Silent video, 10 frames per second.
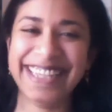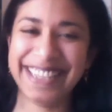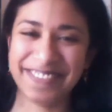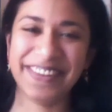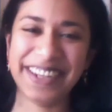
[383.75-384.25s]

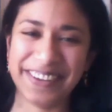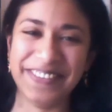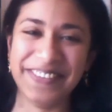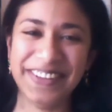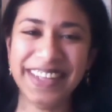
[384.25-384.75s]
Very
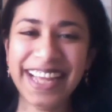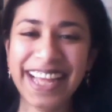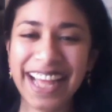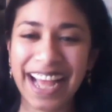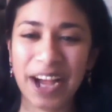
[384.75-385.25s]
cool.
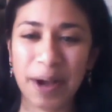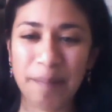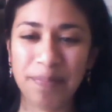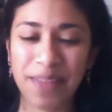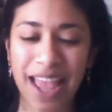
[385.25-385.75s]

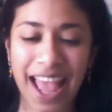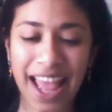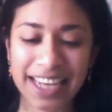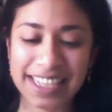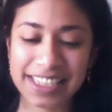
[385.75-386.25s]

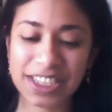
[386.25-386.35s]
And